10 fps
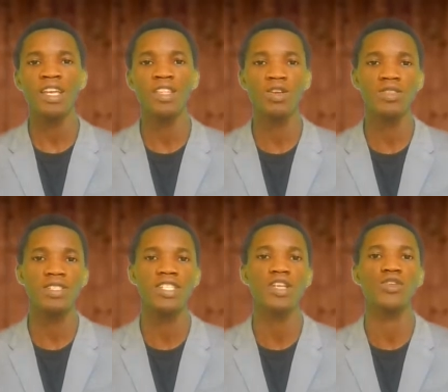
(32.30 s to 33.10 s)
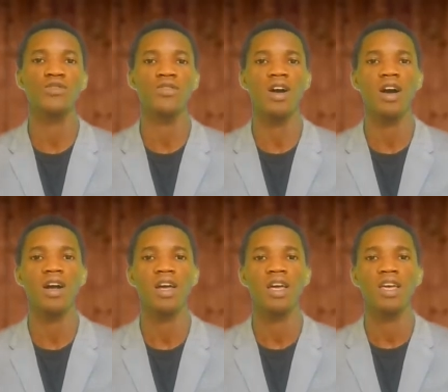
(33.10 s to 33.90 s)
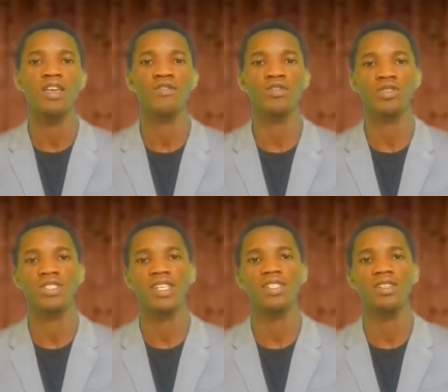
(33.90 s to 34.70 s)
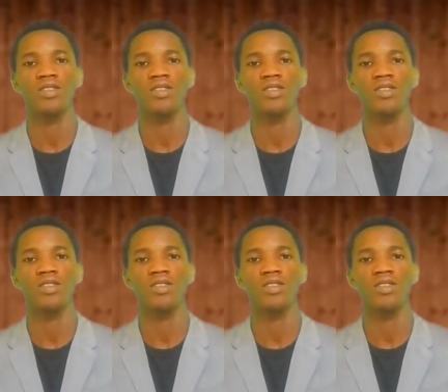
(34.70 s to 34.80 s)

it doesn't take you far if your center